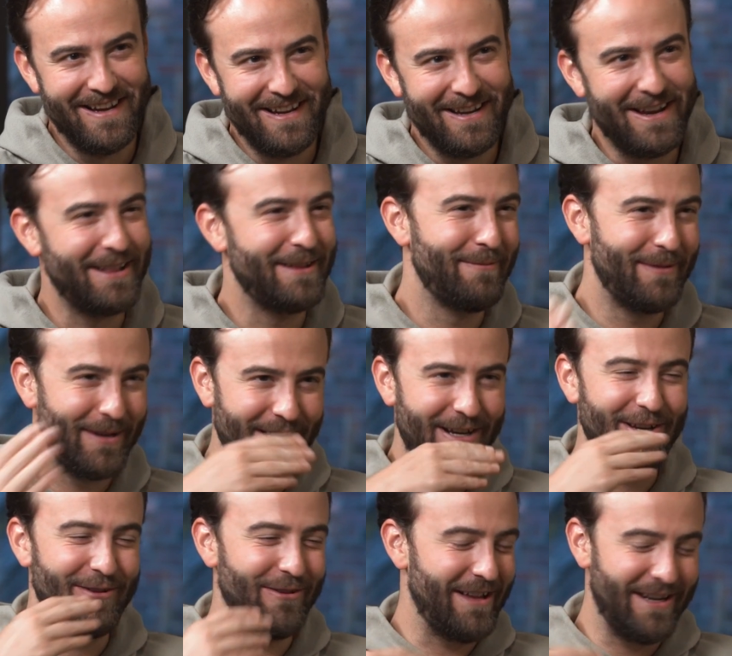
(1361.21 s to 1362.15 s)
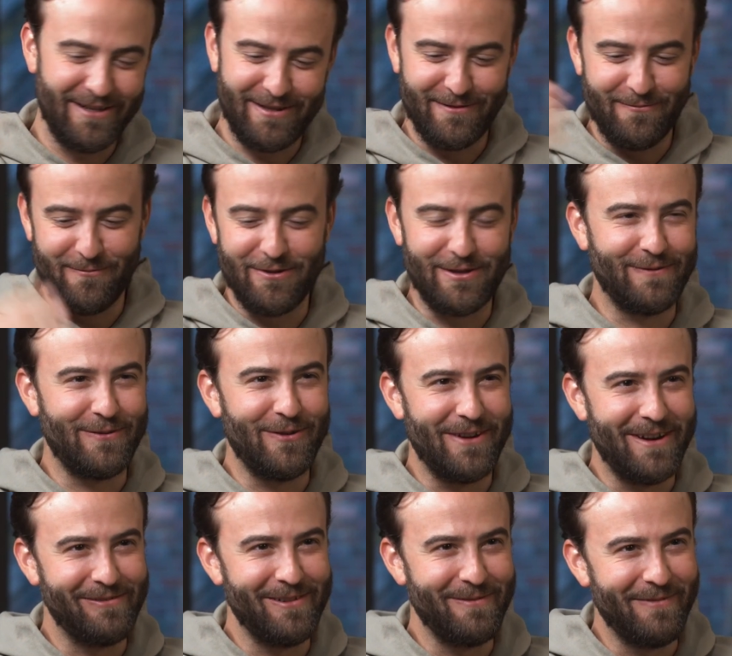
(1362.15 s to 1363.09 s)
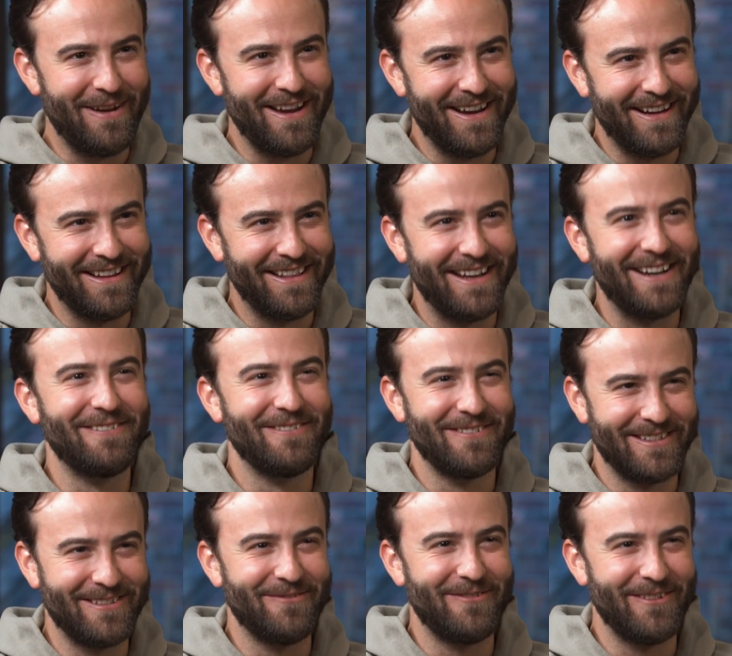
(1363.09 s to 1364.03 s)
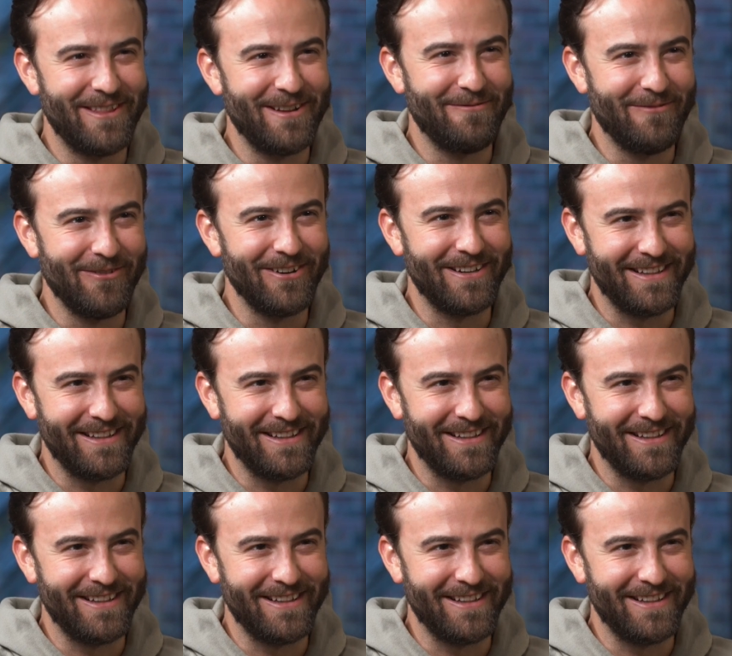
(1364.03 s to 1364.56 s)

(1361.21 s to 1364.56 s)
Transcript: at the beginning, you're like, it's the worst phone ever made, and then it was the one that worked.